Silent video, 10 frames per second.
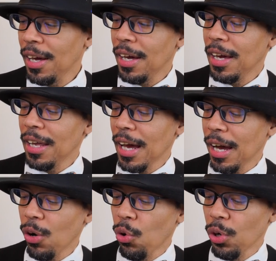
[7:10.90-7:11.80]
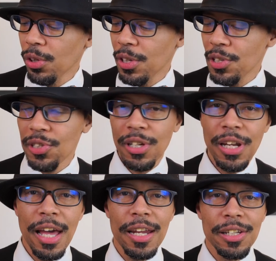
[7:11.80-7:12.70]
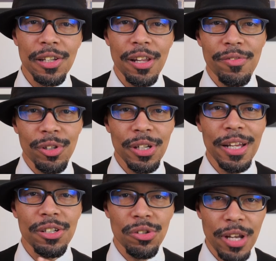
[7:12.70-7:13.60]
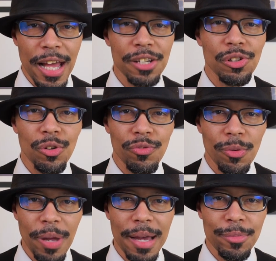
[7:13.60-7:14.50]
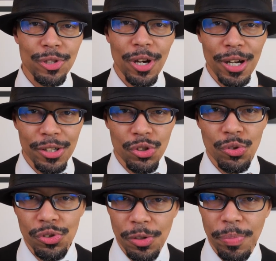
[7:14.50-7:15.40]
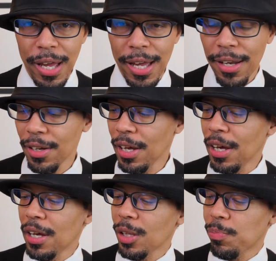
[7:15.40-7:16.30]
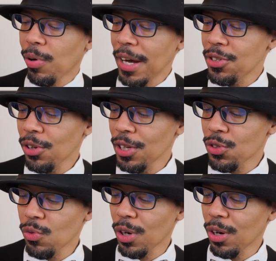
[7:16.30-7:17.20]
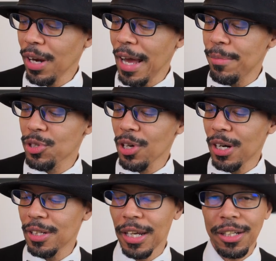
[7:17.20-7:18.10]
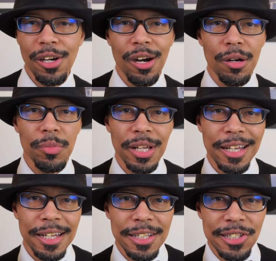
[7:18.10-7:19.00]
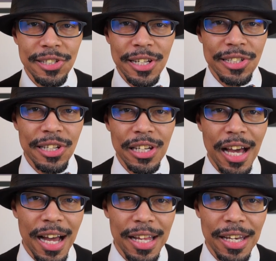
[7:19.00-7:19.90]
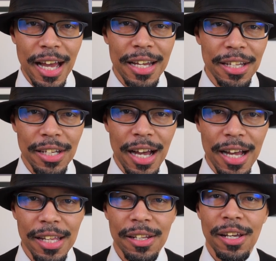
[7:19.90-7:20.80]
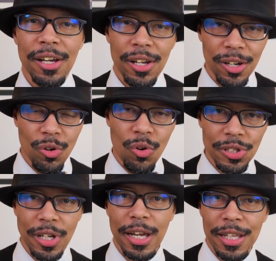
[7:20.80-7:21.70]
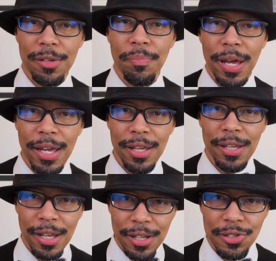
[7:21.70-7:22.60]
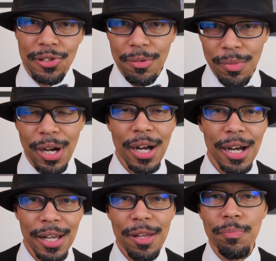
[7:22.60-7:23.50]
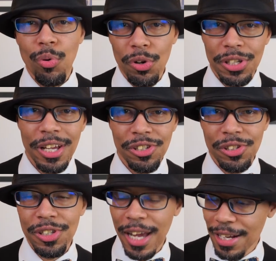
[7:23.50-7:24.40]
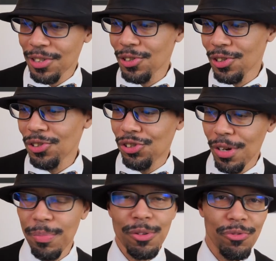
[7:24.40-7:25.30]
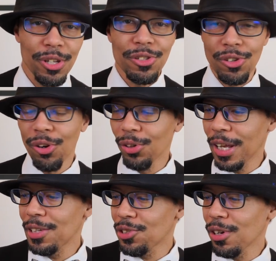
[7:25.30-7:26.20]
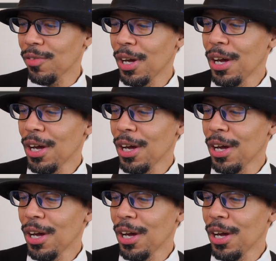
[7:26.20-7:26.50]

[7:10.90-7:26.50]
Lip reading: and I ordered this and had it delivered international from Amazon to Japan. The price on this one on Amazon.com is $69.99. And of course I had to pay some importation taxes and shipping fees and all that stuff.